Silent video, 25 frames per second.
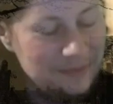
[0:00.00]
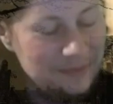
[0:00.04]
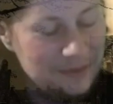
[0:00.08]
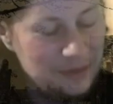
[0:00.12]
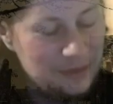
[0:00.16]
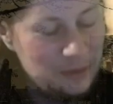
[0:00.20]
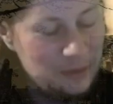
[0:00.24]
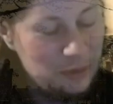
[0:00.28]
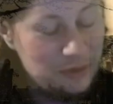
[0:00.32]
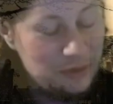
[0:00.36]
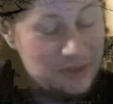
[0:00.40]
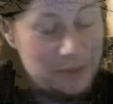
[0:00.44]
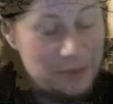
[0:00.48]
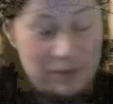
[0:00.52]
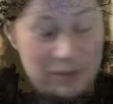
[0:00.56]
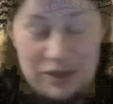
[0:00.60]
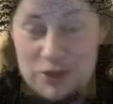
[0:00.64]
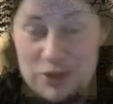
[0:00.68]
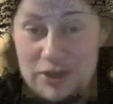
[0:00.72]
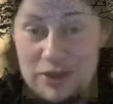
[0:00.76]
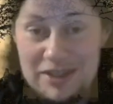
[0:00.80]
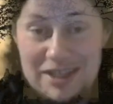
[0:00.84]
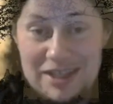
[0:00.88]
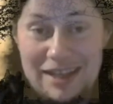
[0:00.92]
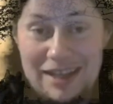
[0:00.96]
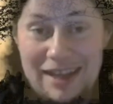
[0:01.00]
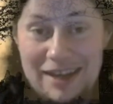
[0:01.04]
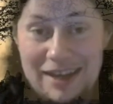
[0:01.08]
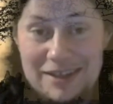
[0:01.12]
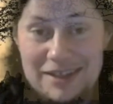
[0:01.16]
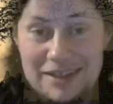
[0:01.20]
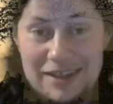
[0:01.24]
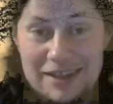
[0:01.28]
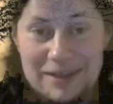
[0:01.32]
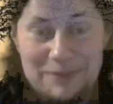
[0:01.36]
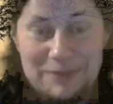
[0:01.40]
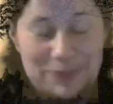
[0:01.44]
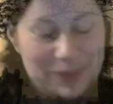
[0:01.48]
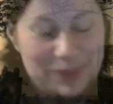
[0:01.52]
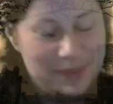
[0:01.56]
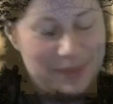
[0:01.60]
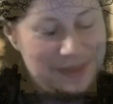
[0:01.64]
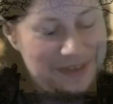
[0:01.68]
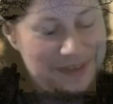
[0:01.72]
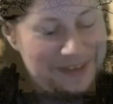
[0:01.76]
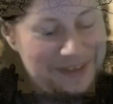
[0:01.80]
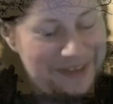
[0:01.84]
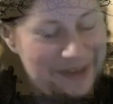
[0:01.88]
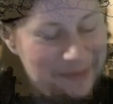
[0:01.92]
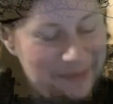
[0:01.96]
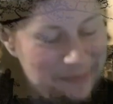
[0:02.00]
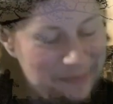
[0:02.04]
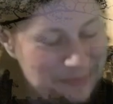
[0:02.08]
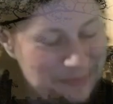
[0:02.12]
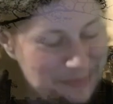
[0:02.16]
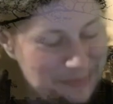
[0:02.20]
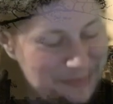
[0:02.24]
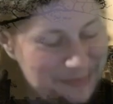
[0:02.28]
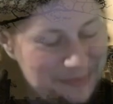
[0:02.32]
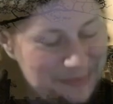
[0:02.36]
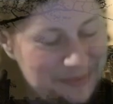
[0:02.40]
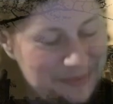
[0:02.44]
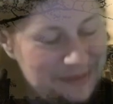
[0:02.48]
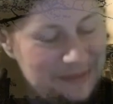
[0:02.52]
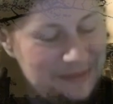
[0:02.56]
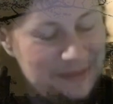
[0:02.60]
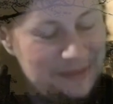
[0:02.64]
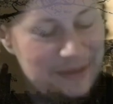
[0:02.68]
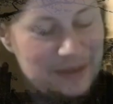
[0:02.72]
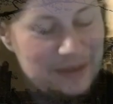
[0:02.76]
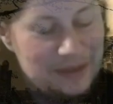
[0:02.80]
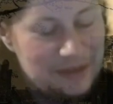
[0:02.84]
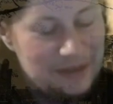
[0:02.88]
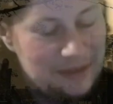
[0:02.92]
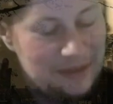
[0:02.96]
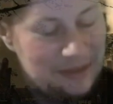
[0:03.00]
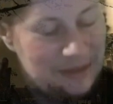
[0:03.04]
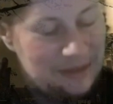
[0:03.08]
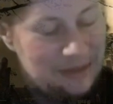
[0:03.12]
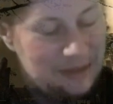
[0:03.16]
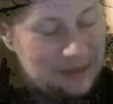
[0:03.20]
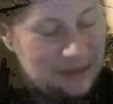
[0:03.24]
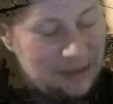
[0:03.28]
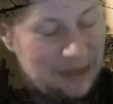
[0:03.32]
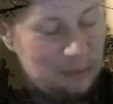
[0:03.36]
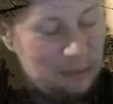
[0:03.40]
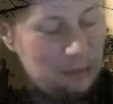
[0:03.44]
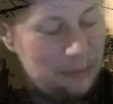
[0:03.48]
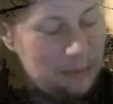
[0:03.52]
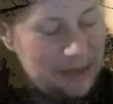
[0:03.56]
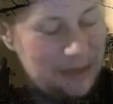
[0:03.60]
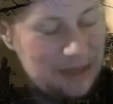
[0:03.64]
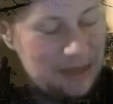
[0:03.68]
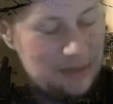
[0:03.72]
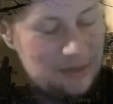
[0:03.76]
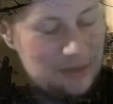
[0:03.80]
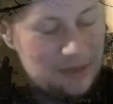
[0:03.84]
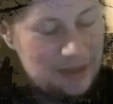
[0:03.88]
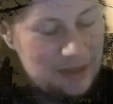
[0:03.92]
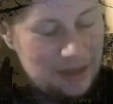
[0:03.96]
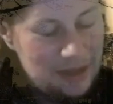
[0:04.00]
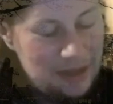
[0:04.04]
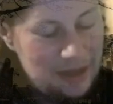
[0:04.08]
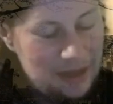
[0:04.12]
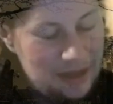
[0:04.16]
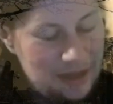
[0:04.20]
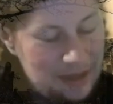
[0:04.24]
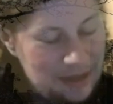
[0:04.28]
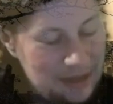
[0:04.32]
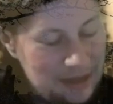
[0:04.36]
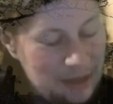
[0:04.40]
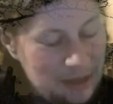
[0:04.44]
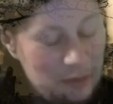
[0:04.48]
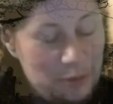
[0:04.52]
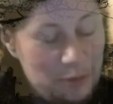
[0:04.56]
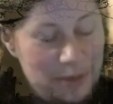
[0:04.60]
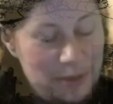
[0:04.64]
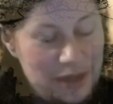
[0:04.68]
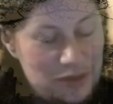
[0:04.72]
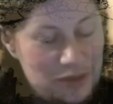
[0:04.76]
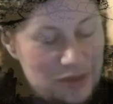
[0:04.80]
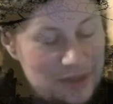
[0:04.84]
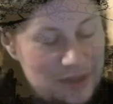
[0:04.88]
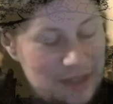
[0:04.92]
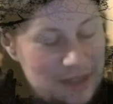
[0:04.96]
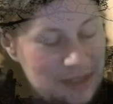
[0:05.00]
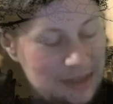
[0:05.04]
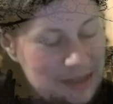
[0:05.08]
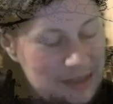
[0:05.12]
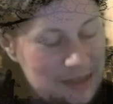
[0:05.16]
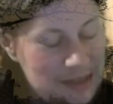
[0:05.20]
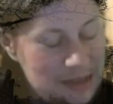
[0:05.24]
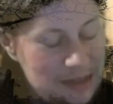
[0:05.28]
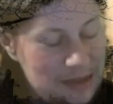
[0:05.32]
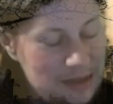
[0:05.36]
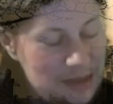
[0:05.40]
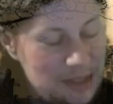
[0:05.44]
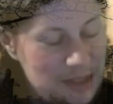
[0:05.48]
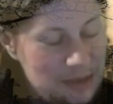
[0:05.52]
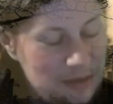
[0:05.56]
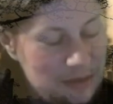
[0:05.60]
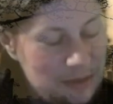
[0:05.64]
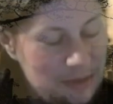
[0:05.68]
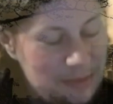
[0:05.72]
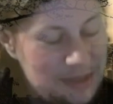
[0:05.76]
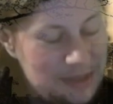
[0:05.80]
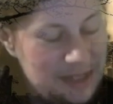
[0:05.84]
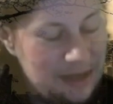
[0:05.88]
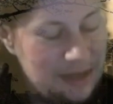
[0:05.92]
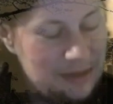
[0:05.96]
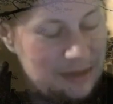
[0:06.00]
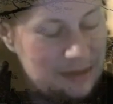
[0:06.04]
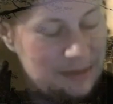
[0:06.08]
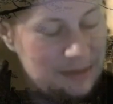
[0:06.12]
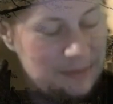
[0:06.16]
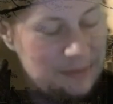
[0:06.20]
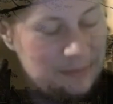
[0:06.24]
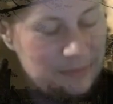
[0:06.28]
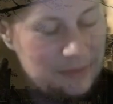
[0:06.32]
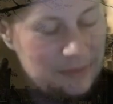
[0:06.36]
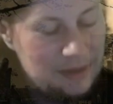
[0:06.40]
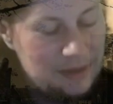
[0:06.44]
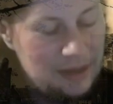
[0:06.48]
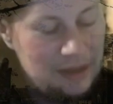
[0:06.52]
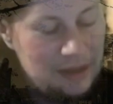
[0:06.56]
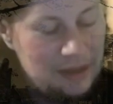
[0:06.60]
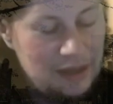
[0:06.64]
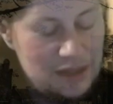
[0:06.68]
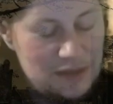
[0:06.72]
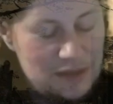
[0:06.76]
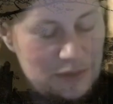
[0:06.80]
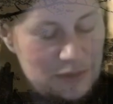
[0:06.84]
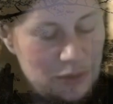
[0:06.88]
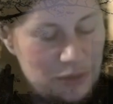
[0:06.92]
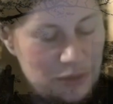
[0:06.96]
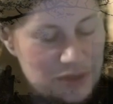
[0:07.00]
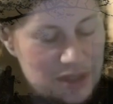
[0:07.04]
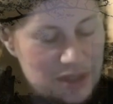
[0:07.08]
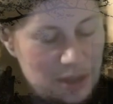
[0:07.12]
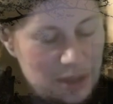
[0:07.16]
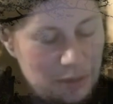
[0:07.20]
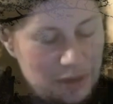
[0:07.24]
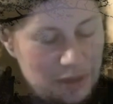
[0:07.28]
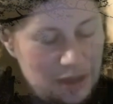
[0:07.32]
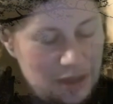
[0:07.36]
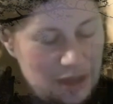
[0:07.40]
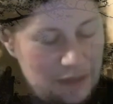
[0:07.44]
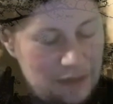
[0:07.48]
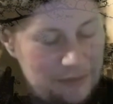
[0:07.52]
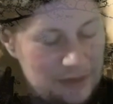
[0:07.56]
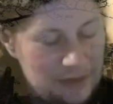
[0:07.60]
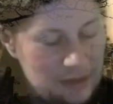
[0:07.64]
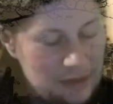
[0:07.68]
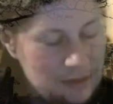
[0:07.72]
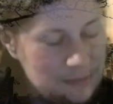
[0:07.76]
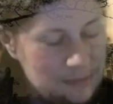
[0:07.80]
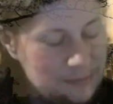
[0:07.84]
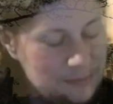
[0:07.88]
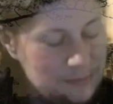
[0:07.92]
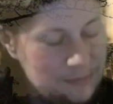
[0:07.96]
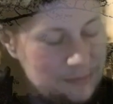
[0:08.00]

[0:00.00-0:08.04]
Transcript: Or something transatlantic. It would be interesting to see the two of them together, and that of course no one had ever done.